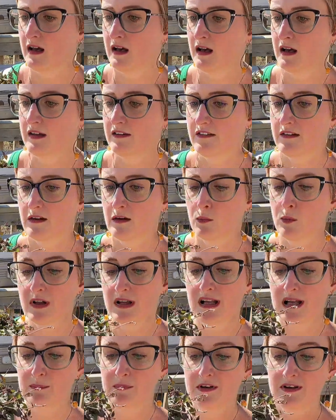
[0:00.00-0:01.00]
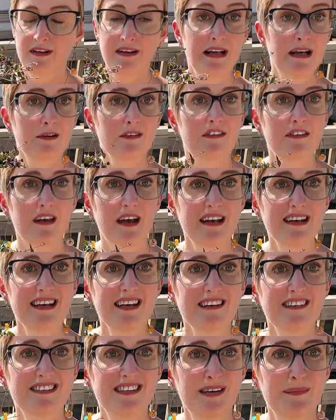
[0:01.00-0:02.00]
So will I put it outside
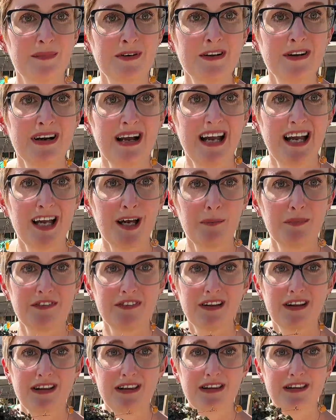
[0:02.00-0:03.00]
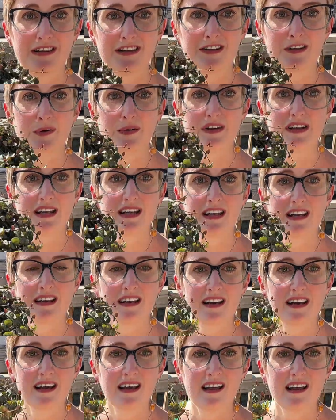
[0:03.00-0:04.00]
next summer? Absolutely.
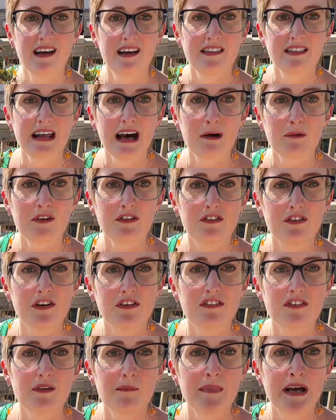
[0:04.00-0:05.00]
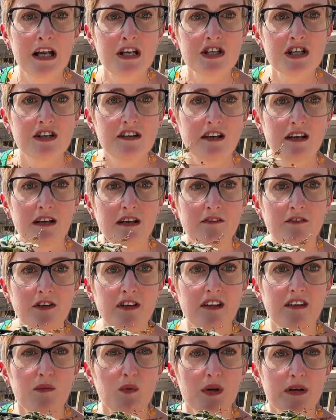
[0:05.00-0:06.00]
That was just the magic ticket for
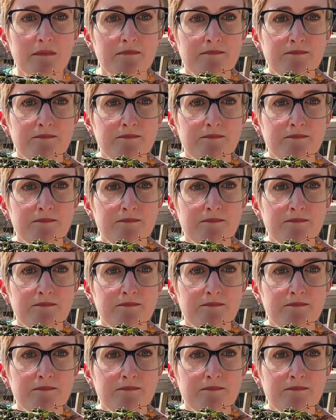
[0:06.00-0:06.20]
this one.